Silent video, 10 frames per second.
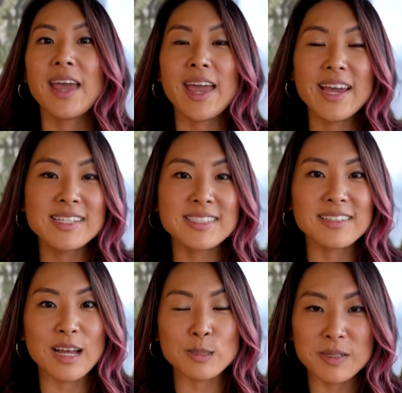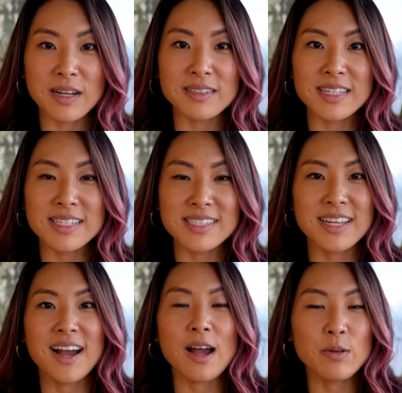And last but not least,
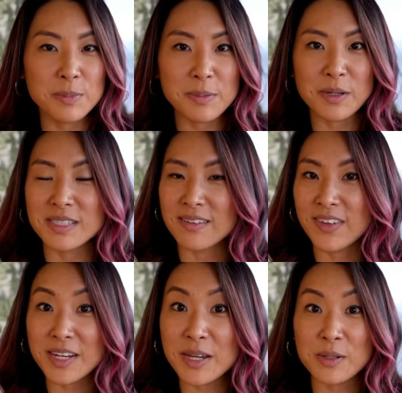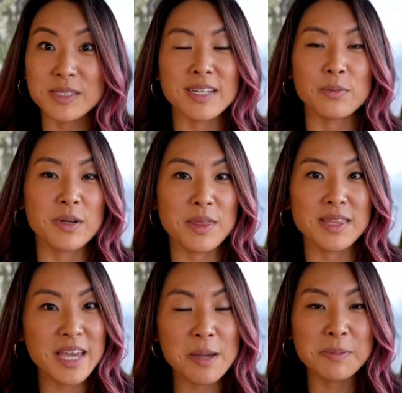I will be posting videos with
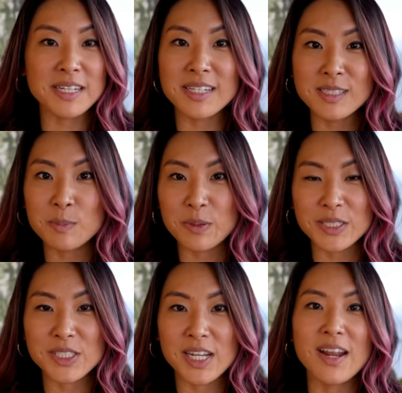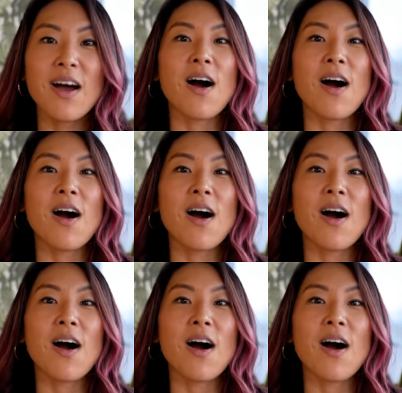tips and inspiration